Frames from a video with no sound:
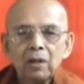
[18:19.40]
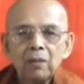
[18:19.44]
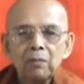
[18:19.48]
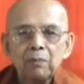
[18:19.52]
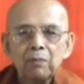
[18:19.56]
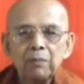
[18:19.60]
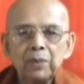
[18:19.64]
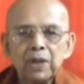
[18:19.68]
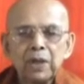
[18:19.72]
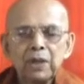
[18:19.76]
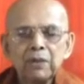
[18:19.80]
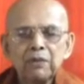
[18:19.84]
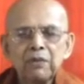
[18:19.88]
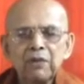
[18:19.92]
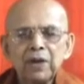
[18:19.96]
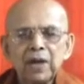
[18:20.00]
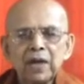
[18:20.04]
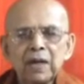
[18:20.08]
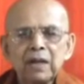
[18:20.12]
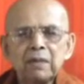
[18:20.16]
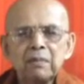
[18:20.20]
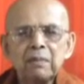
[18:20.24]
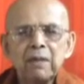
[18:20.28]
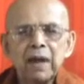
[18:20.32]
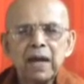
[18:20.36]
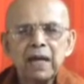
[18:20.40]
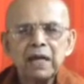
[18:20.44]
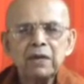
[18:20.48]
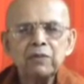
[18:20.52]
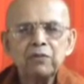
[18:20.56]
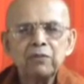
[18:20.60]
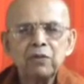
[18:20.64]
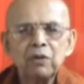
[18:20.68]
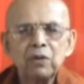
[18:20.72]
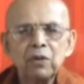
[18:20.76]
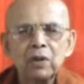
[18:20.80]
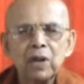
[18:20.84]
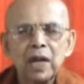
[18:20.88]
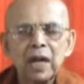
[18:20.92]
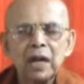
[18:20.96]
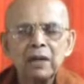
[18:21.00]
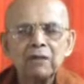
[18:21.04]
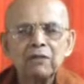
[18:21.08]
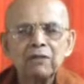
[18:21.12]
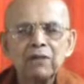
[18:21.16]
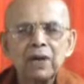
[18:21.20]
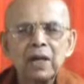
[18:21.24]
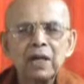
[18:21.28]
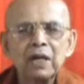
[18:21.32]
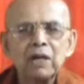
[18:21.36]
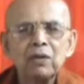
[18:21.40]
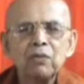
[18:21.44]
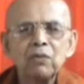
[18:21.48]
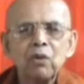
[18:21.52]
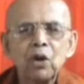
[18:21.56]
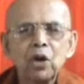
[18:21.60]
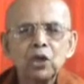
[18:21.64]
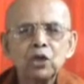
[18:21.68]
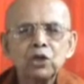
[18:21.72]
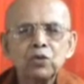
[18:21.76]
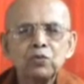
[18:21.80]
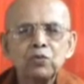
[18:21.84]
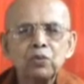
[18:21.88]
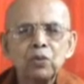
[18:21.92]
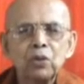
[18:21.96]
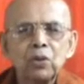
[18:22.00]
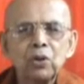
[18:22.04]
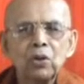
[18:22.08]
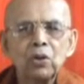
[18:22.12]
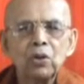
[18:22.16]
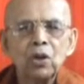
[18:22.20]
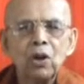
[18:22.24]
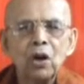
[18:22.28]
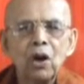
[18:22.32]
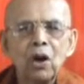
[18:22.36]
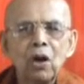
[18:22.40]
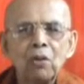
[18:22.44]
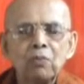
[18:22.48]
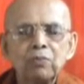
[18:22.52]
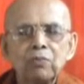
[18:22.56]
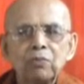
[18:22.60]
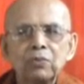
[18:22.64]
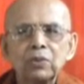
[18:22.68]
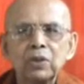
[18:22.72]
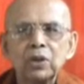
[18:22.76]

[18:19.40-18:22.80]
be very mindful and very watchful of